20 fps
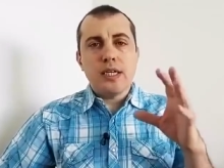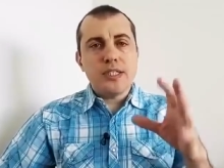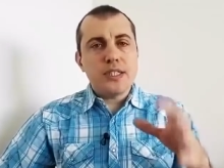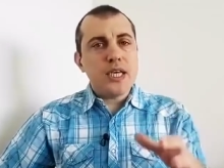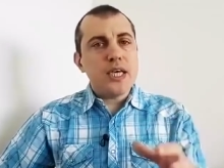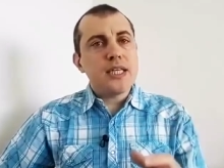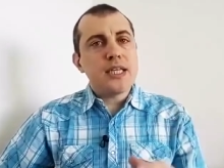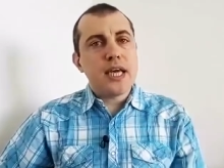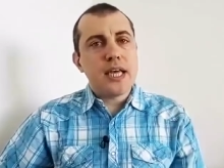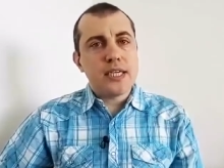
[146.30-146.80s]

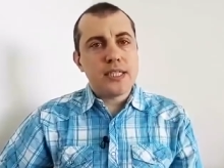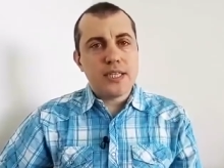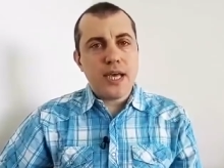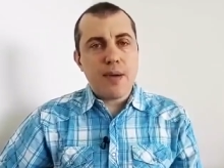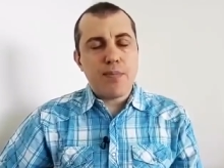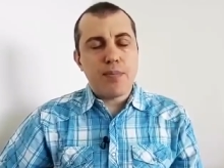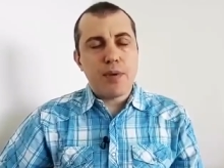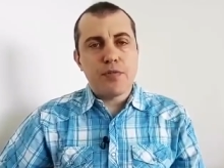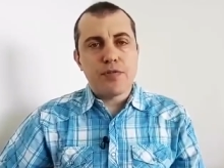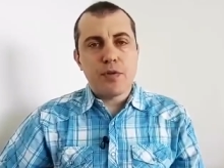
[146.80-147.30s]
Uh, let's take
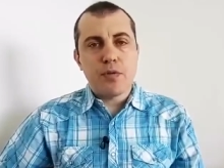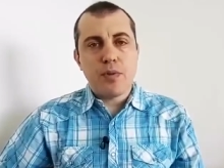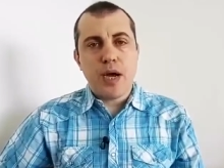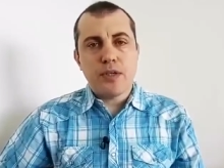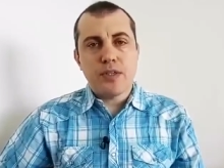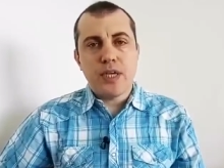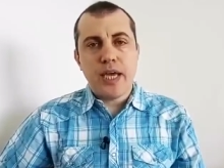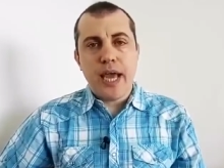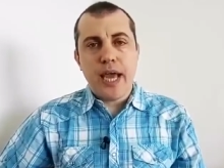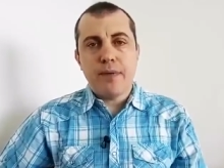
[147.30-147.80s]
that
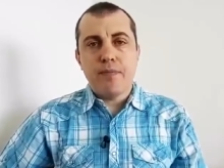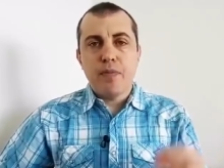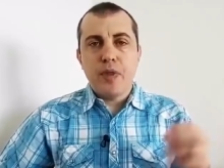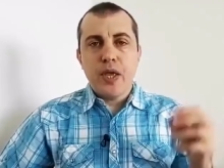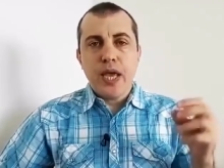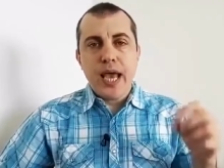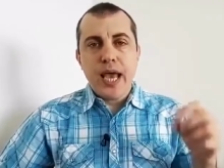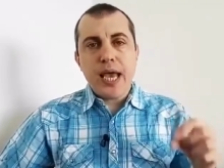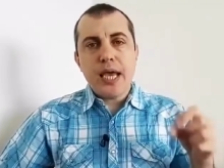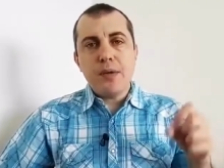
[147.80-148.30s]
example of the route
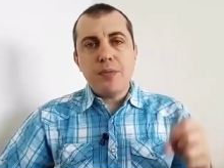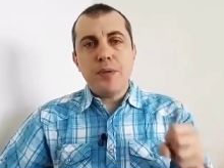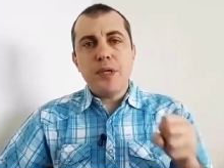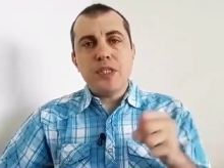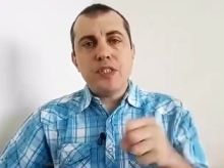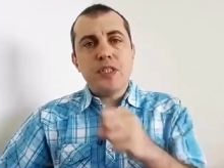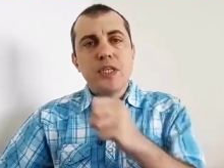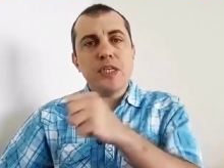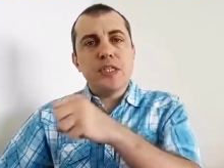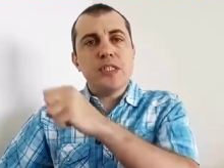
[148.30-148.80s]
again A,
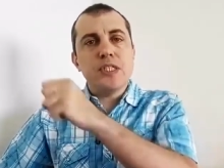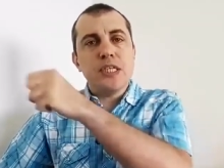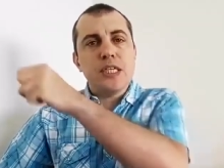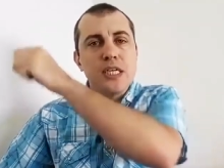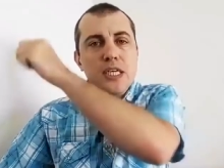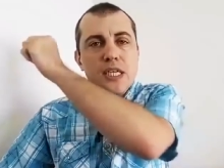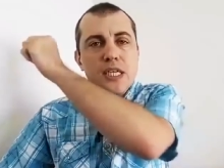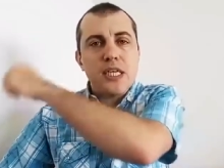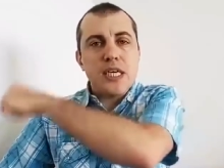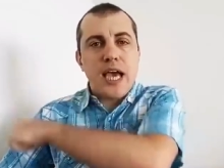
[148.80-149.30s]
B, C,
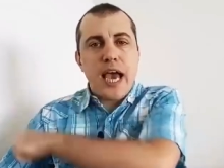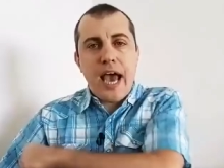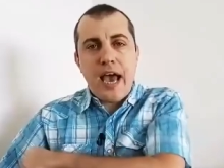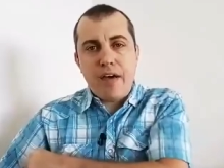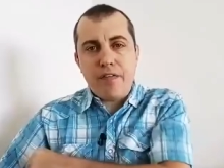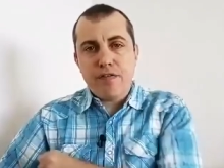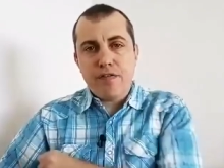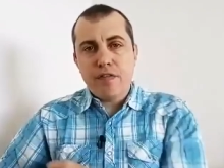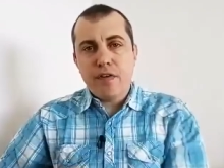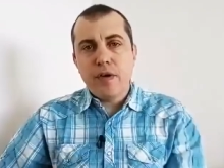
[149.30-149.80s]
D, E,
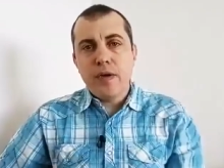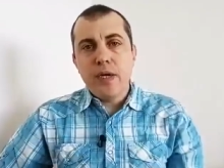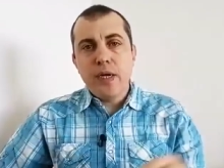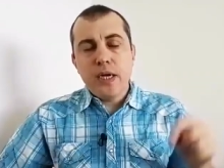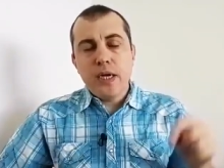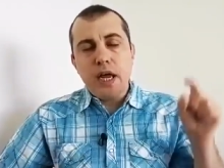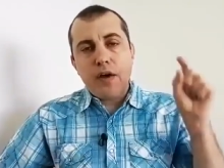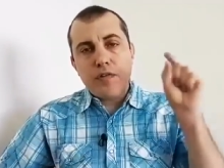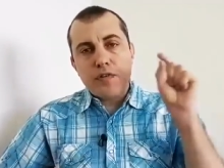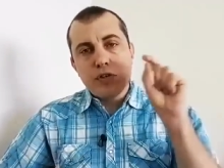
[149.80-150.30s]
F.
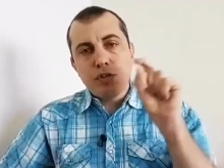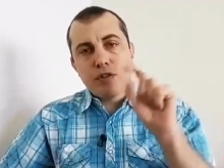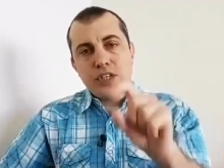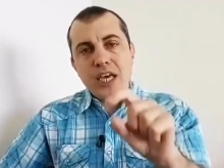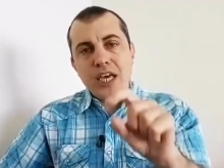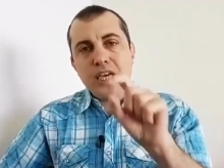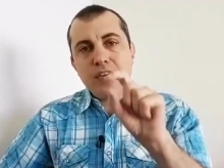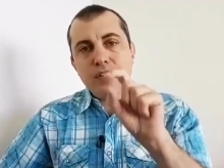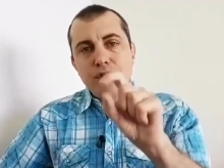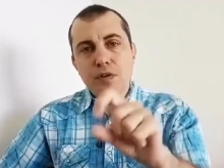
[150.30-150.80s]
Now, if you
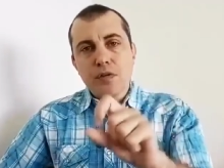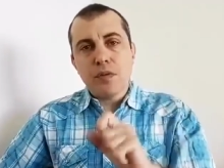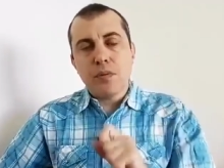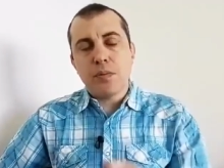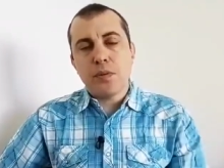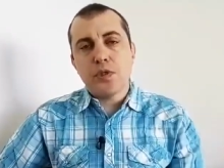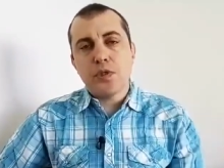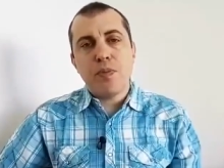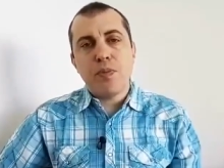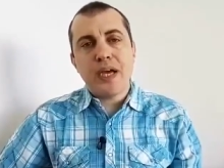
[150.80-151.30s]
take it from the
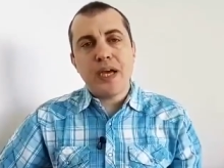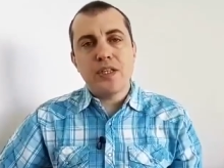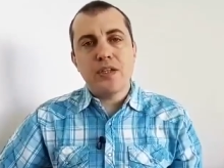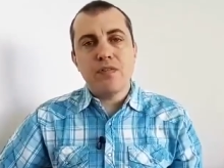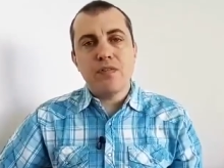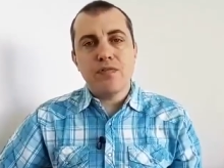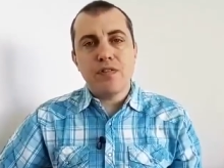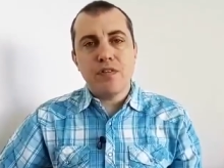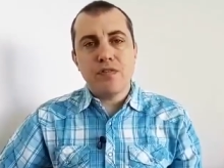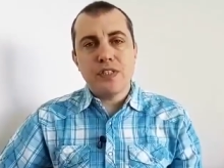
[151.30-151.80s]

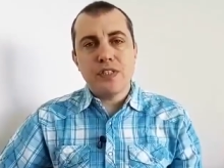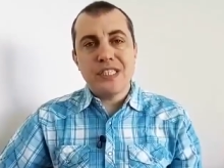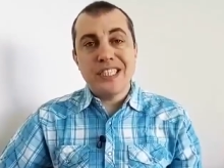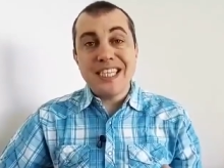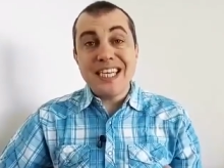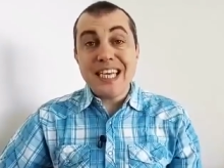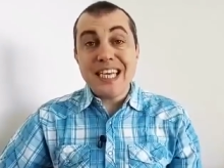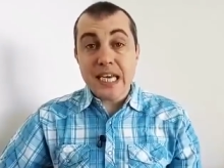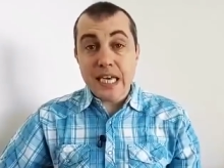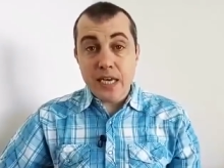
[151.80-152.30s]
perspective of
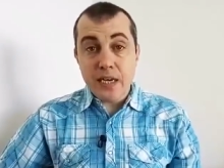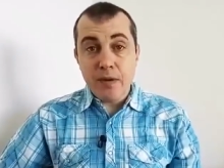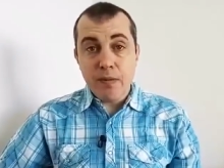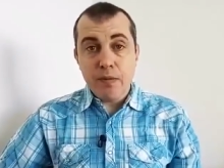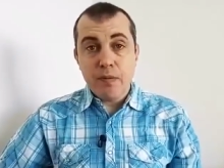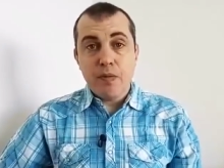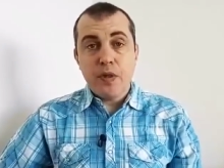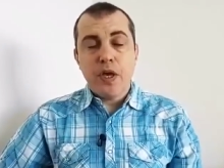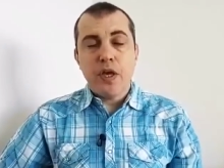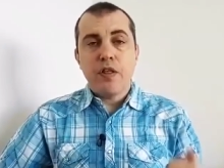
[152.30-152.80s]
D,
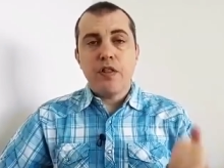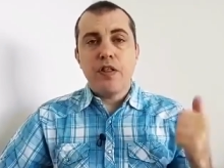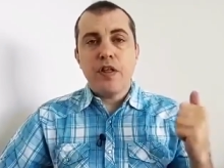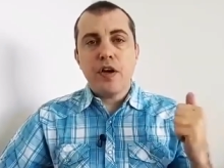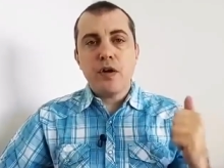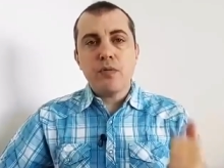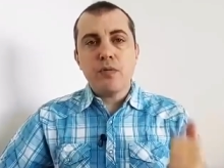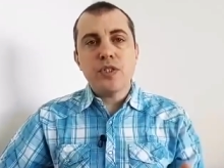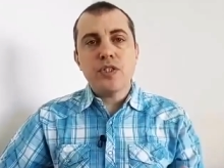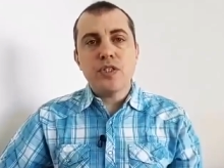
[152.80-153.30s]

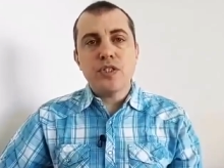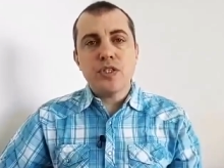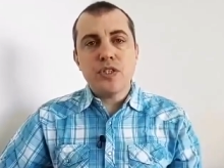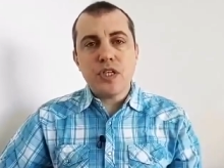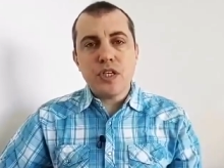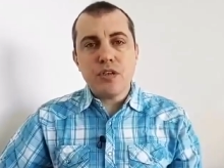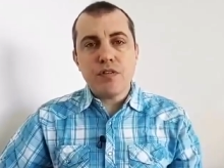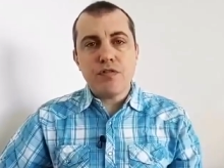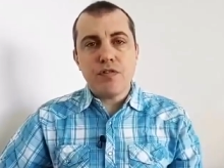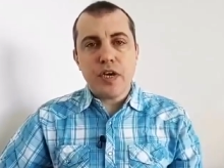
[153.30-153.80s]
they're
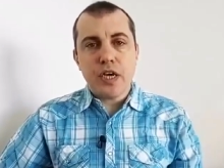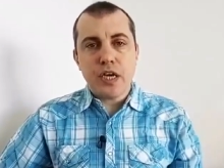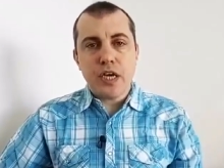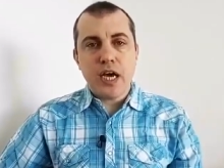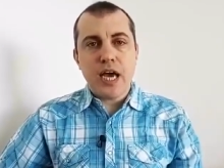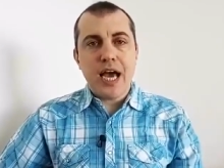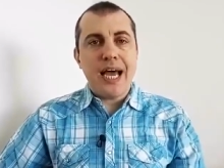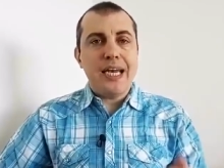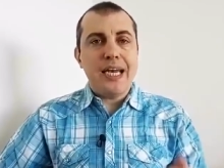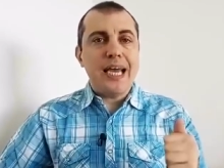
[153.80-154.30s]

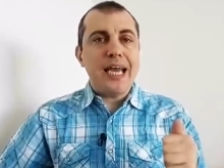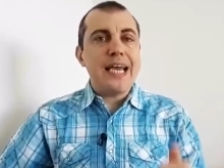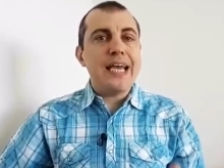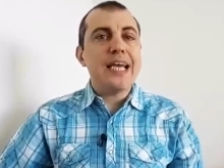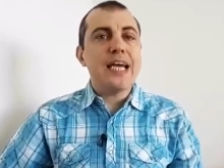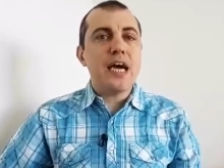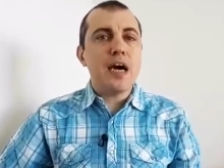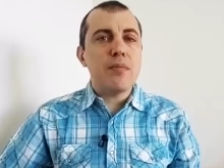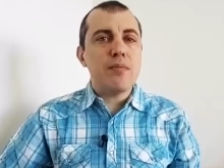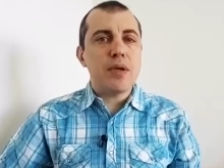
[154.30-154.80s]
receiving an
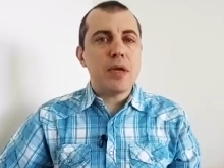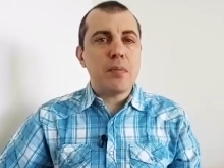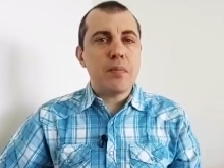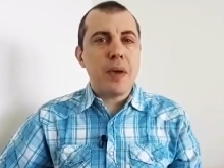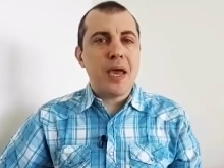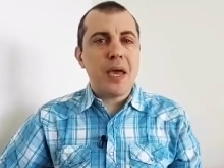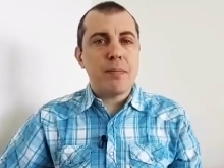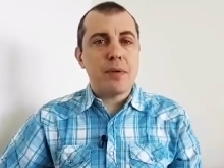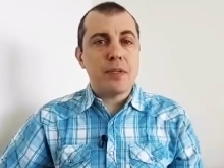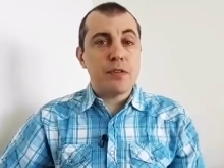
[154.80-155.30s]
incoming
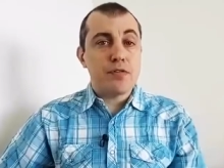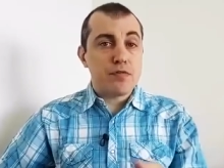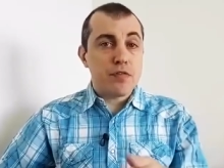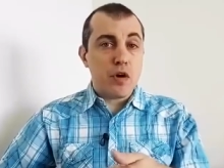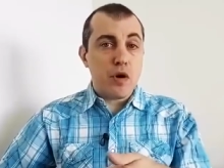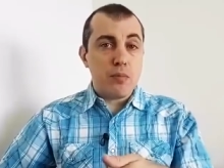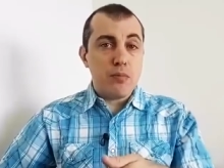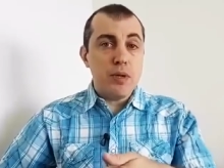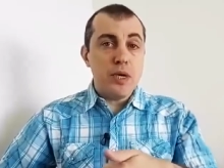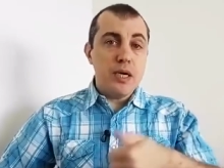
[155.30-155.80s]
payment
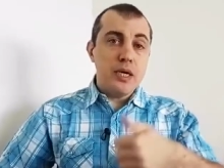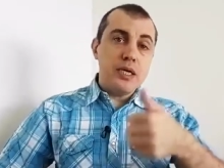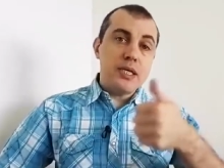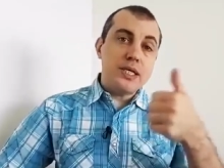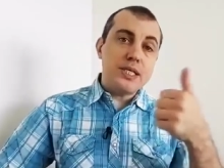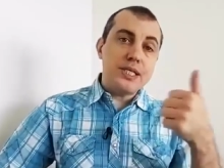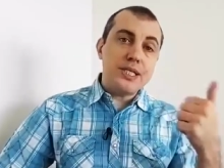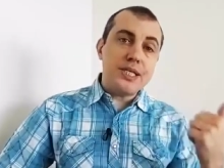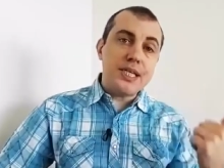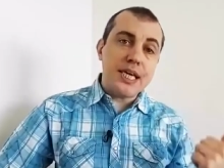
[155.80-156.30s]
from
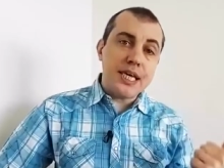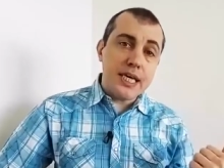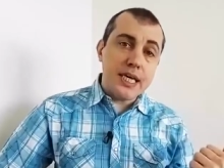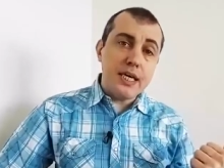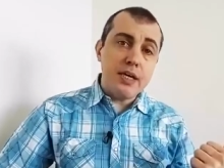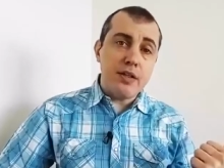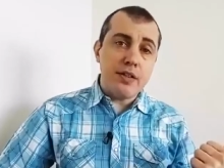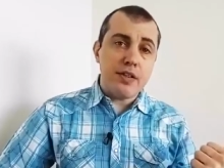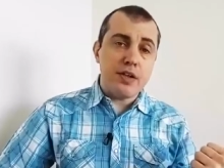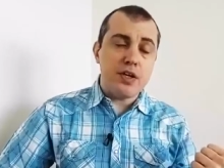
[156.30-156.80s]

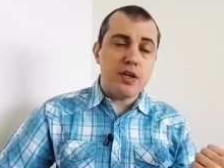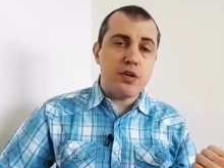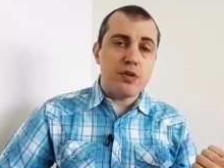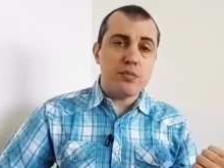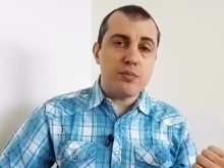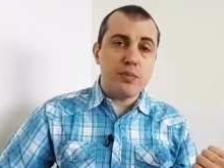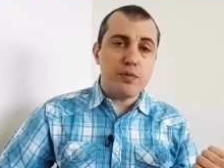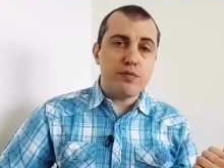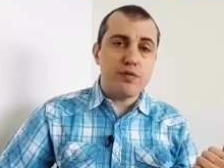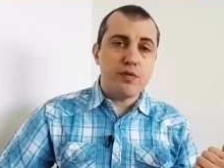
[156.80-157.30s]
C, the
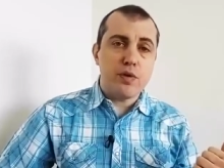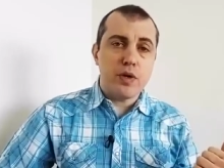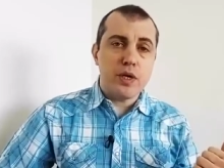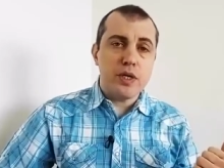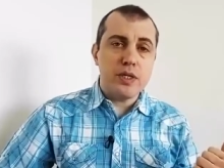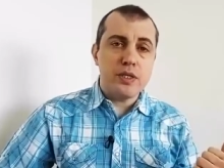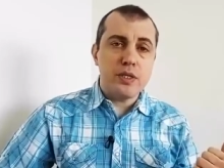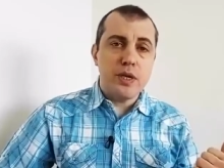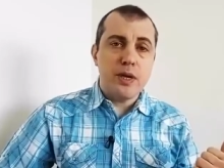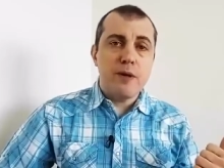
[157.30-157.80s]
node
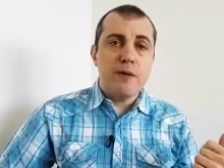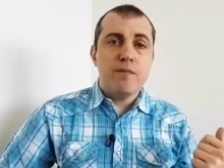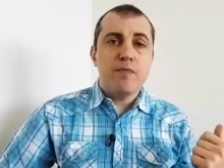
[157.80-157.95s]
before it,